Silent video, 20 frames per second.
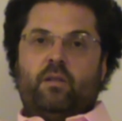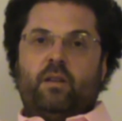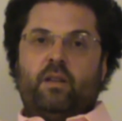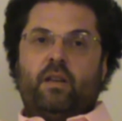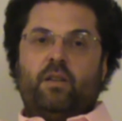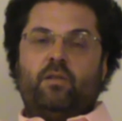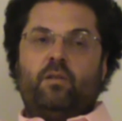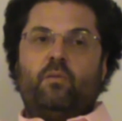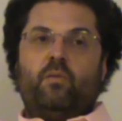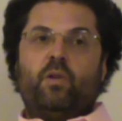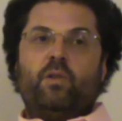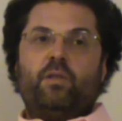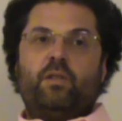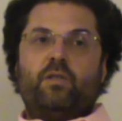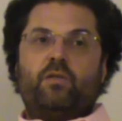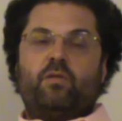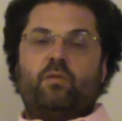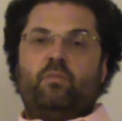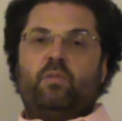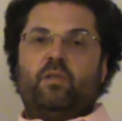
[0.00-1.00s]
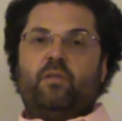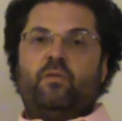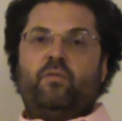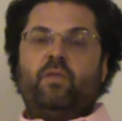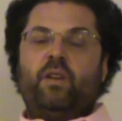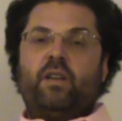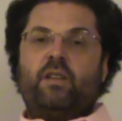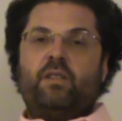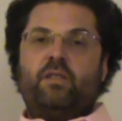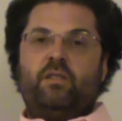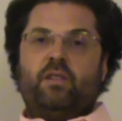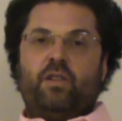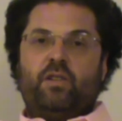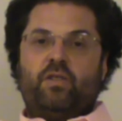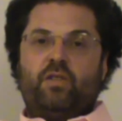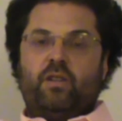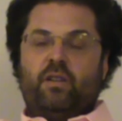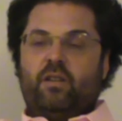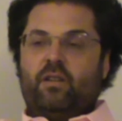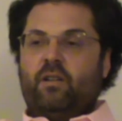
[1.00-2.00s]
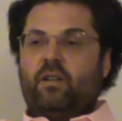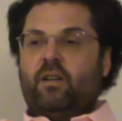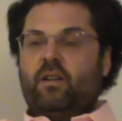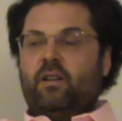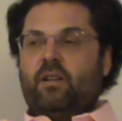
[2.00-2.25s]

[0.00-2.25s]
And I don't want this to be a fixed teaching